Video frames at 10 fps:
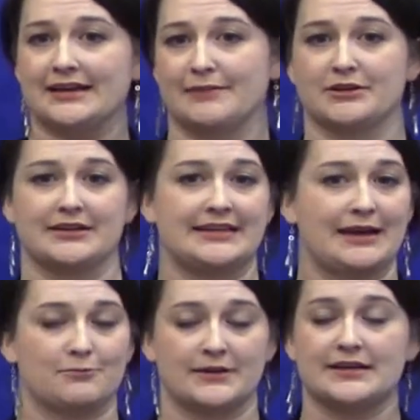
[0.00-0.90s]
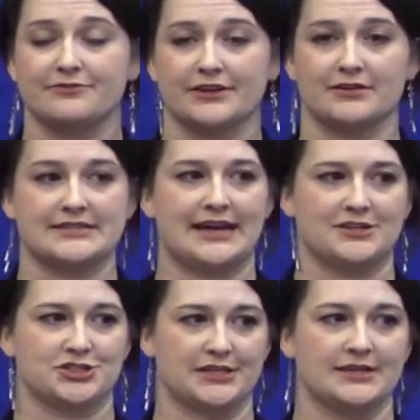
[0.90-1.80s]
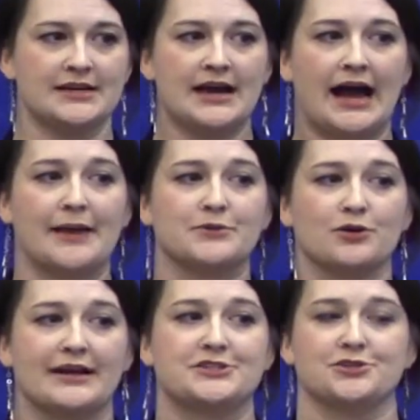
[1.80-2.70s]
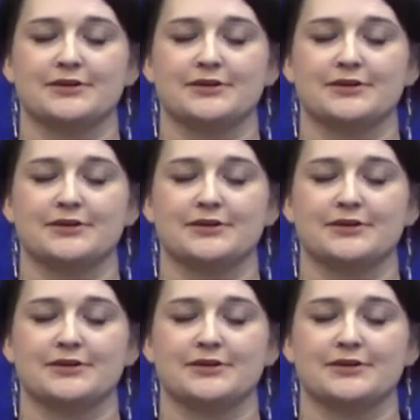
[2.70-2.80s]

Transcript: I'm going to get rid of their attention. I'm going to